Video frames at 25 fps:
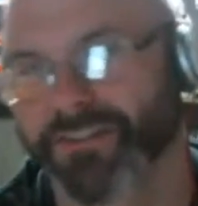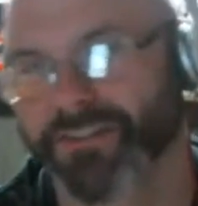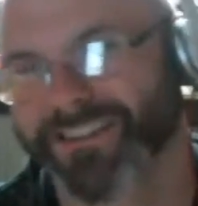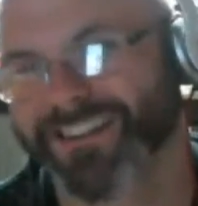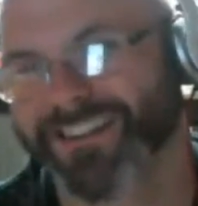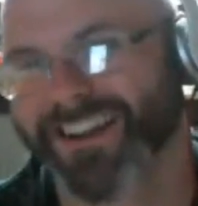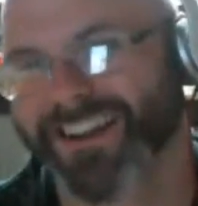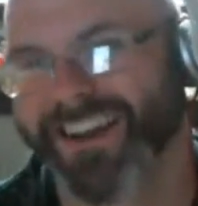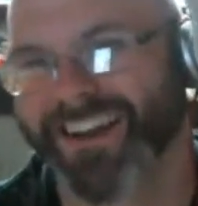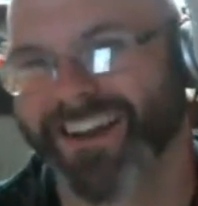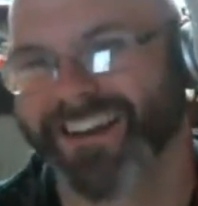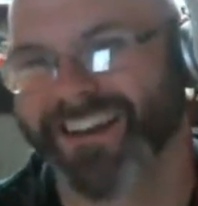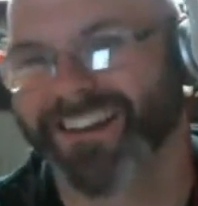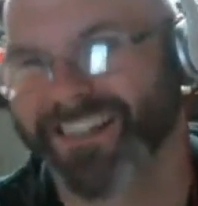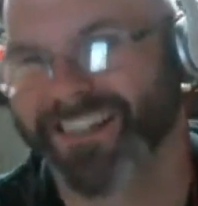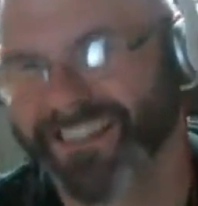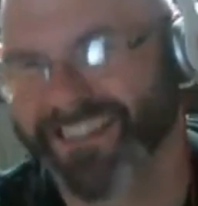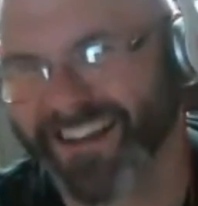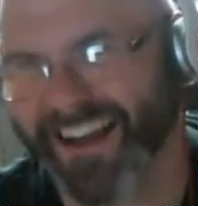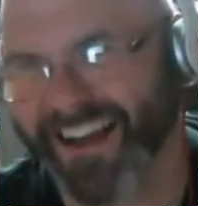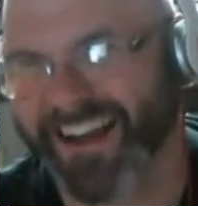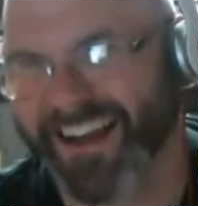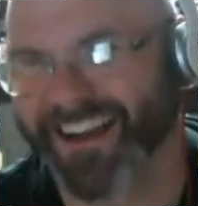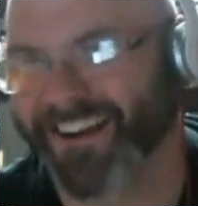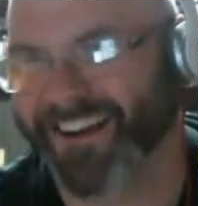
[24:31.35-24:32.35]
That
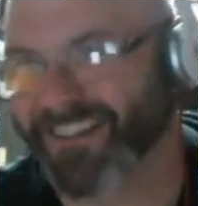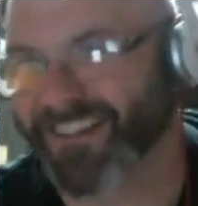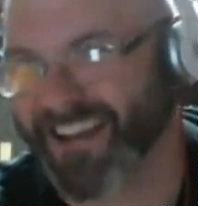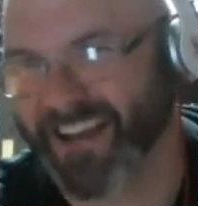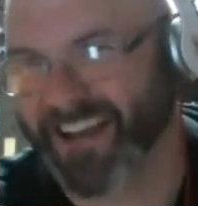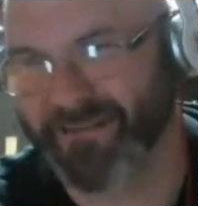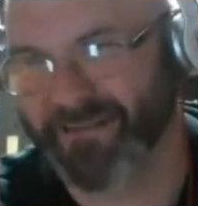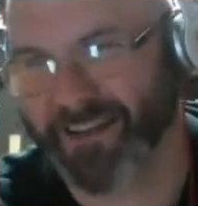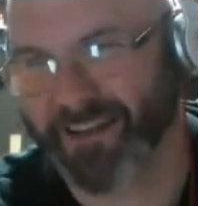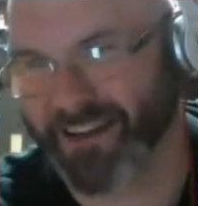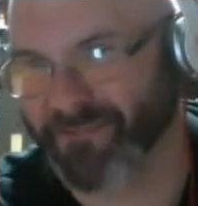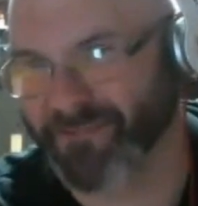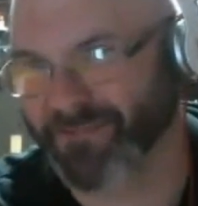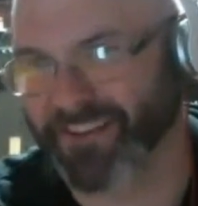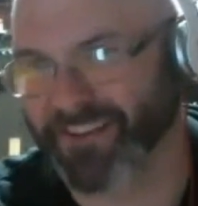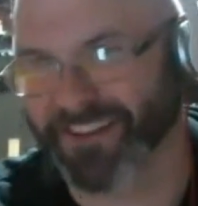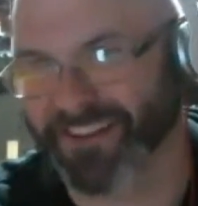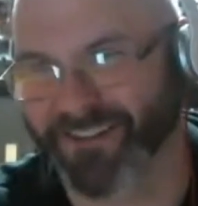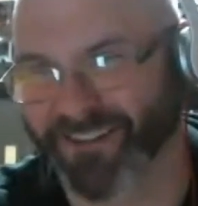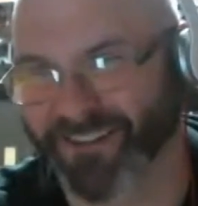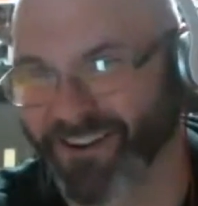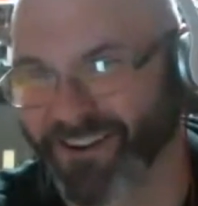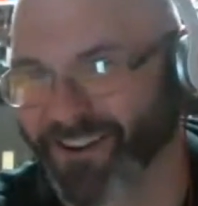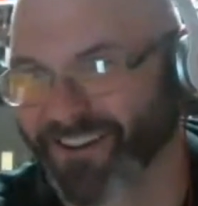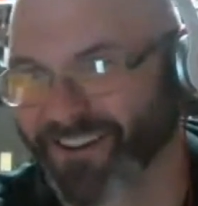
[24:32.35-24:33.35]
all came out completely
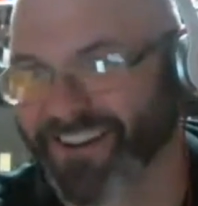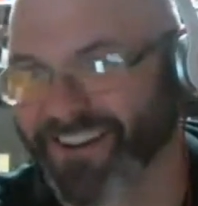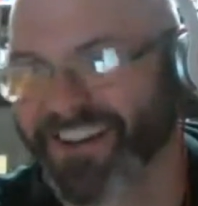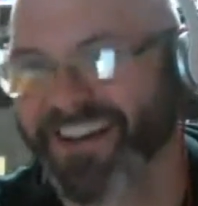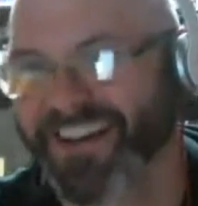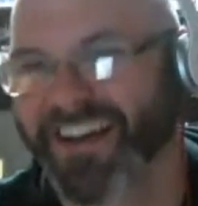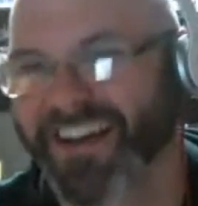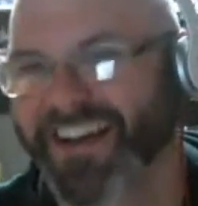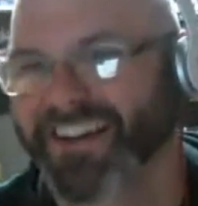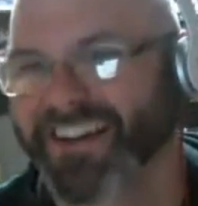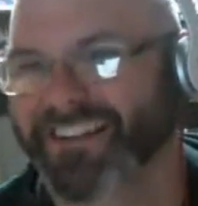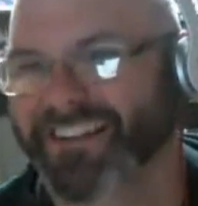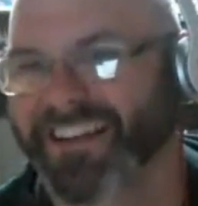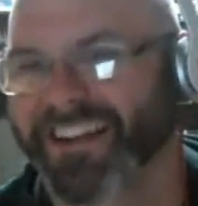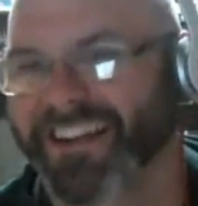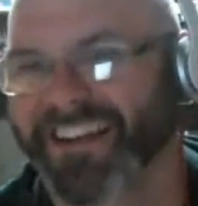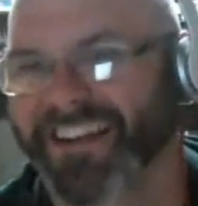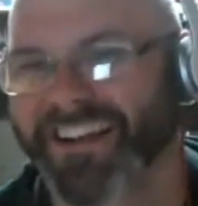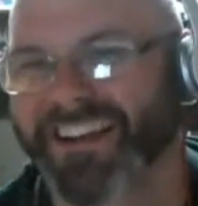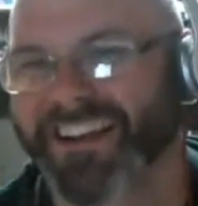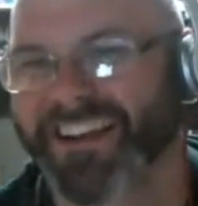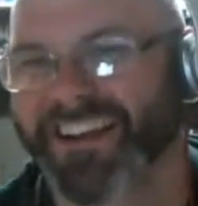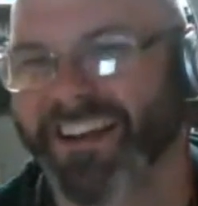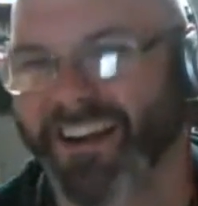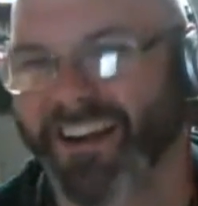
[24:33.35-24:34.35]
wrong.
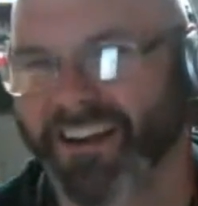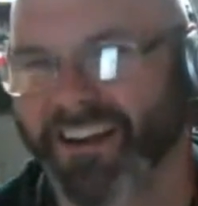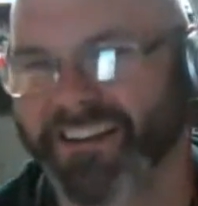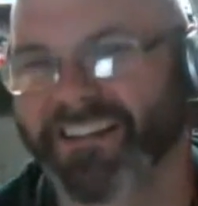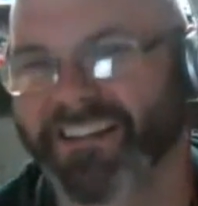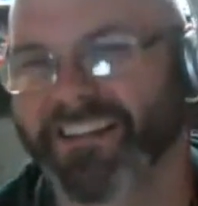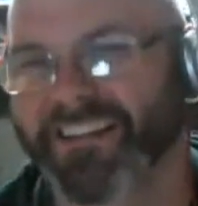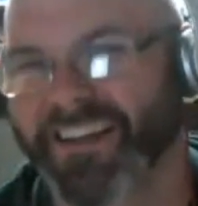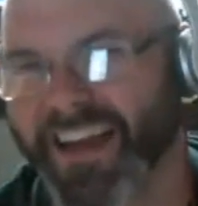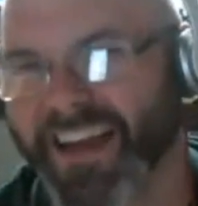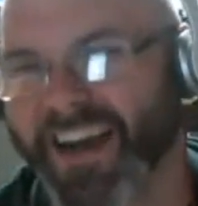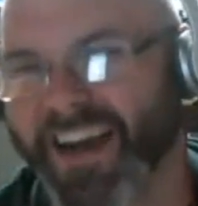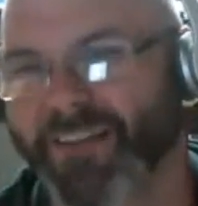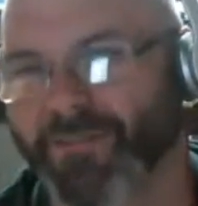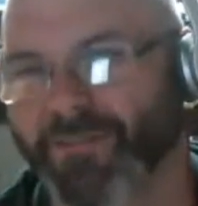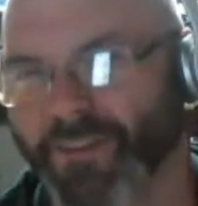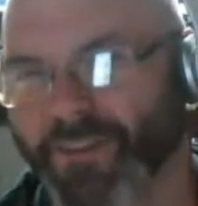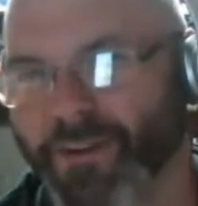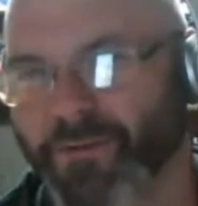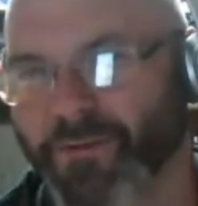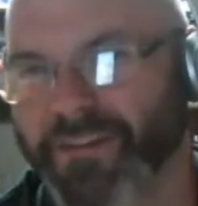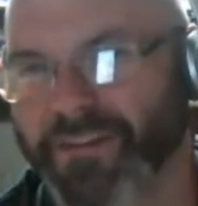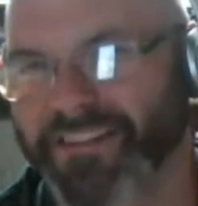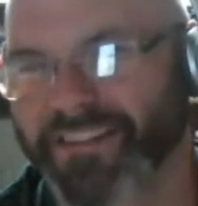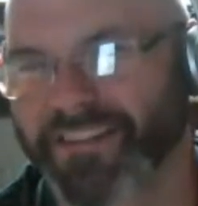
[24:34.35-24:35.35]
Yeah, Fred,
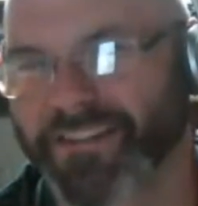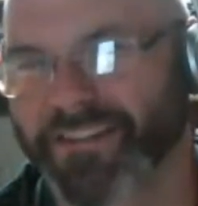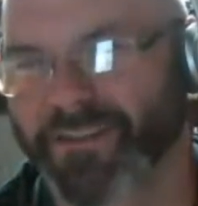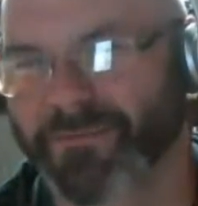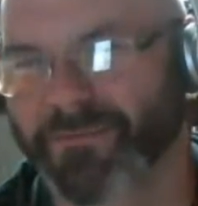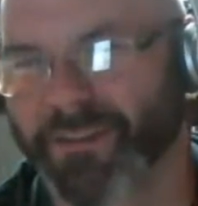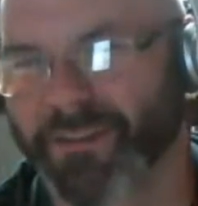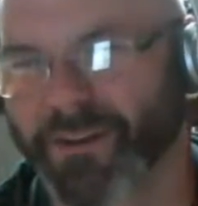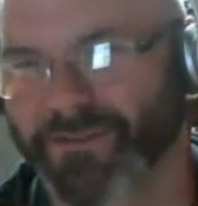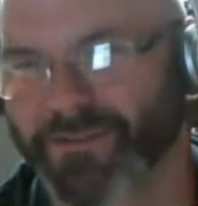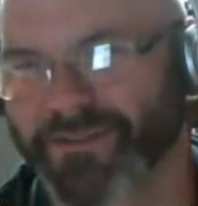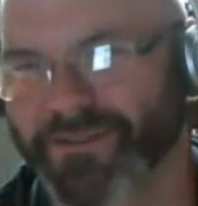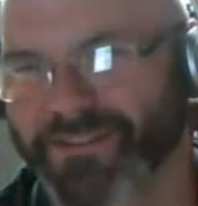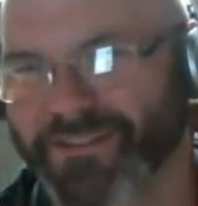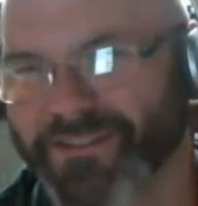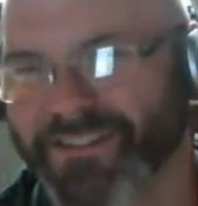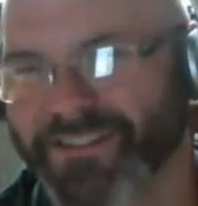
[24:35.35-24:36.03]
we see your poster.